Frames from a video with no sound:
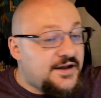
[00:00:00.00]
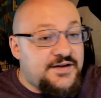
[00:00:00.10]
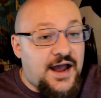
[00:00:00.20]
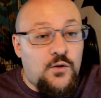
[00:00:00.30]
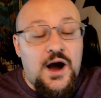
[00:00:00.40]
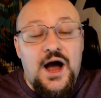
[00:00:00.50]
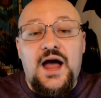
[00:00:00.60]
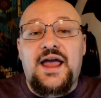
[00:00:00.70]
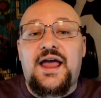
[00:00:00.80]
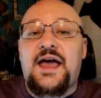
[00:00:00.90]
Now,
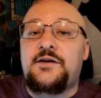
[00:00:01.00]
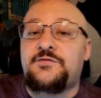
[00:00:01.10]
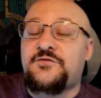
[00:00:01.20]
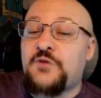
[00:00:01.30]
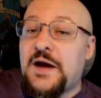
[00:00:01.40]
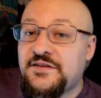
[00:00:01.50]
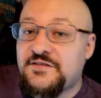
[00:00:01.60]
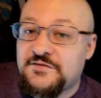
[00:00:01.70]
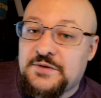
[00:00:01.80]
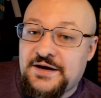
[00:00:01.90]
I have
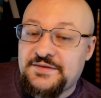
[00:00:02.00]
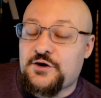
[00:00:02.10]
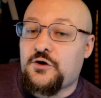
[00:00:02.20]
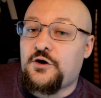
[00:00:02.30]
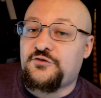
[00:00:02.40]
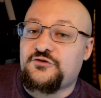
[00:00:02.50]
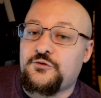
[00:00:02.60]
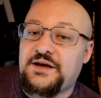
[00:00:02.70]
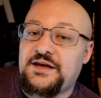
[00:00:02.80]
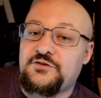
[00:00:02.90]
friends of mine that are
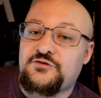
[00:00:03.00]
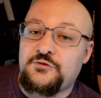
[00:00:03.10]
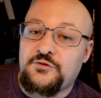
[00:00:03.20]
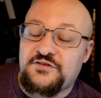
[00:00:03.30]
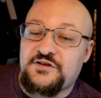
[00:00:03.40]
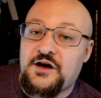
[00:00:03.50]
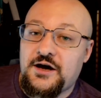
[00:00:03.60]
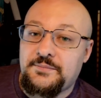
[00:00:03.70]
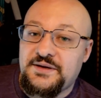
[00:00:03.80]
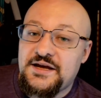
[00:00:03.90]
also into this
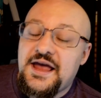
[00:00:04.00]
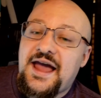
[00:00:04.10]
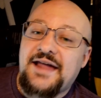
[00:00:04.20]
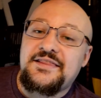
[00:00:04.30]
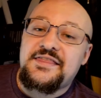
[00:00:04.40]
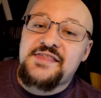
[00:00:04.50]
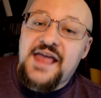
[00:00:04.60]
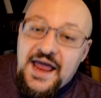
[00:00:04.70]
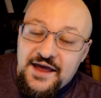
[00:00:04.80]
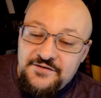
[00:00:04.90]
hobby, and
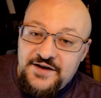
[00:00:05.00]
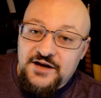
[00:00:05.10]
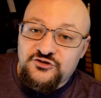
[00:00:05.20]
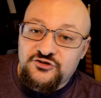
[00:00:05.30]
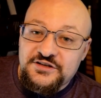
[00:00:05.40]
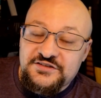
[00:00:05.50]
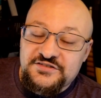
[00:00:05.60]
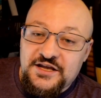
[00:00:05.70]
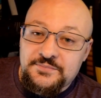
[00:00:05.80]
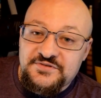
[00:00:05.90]
they have actually
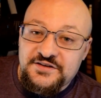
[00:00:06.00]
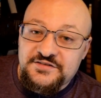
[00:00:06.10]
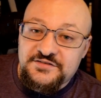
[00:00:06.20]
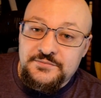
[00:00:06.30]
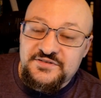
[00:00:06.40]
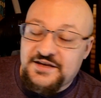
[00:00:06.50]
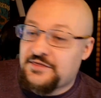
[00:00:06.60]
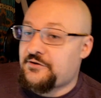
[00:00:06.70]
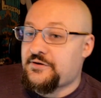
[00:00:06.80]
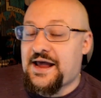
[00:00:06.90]
set up systems
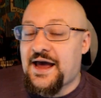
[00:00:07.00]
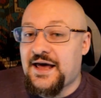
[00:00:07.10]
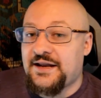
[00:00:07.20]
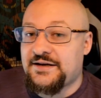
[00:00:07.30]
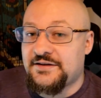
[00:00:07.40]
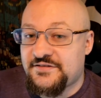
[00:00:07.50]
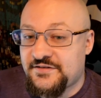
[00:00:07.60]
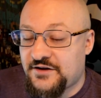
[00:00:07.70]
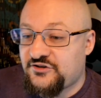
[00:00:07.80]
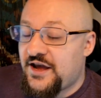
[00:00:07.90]
in their attic and
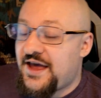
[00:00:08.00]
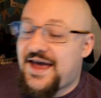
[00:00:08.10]
such,